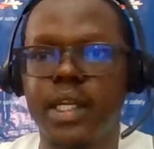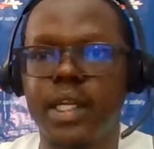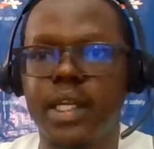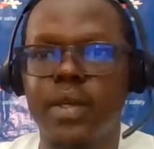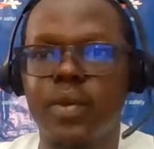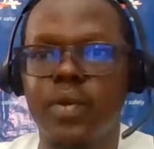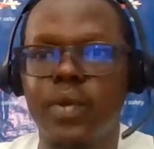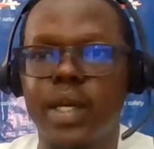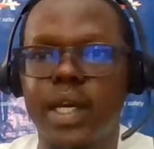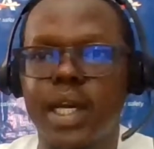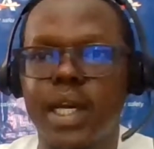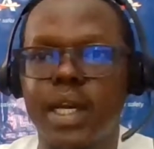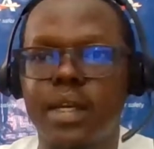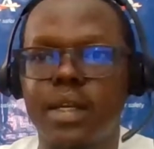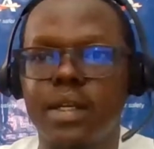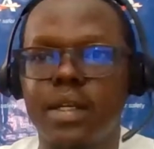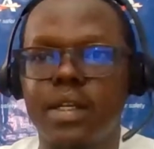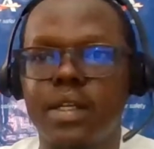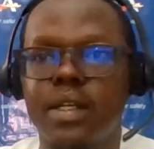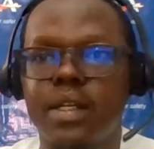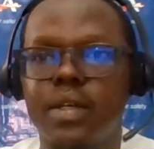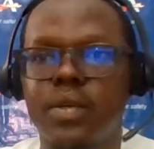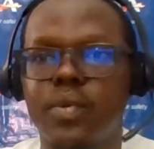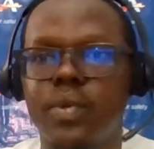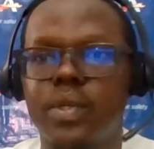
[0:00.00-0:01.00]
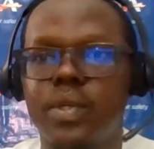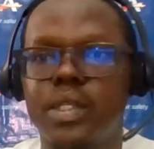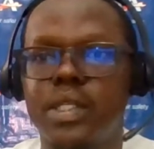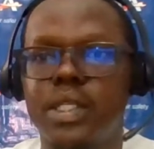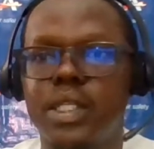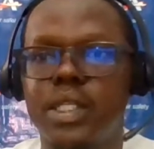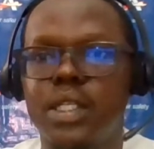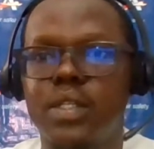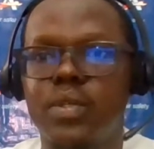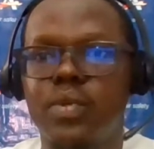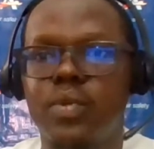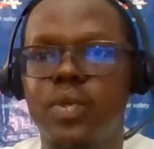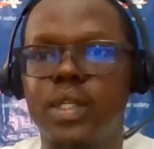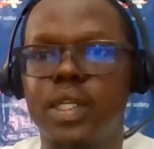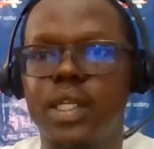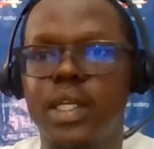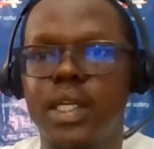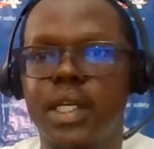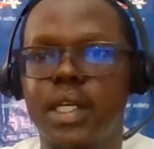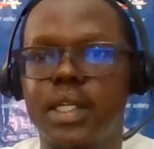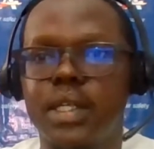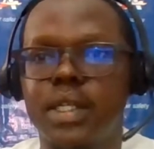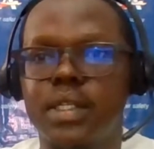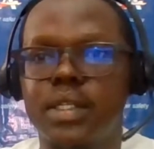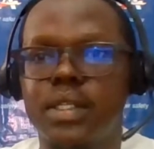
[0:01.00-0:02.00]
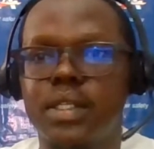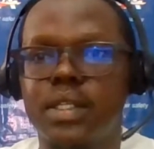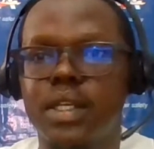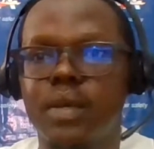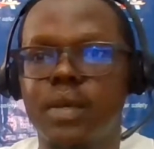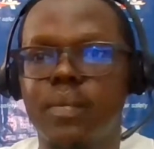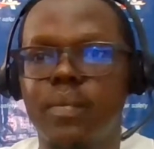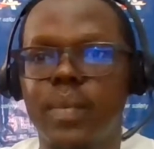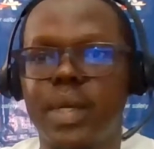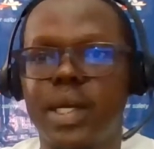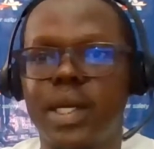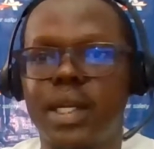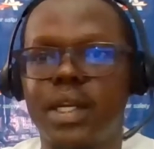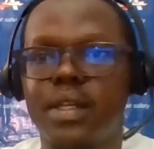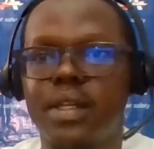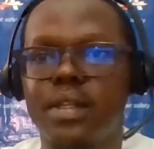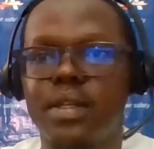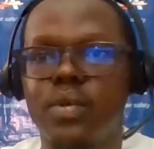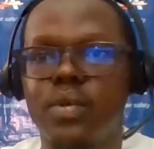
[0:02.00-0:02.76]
you are kindly requested to indicate the same under the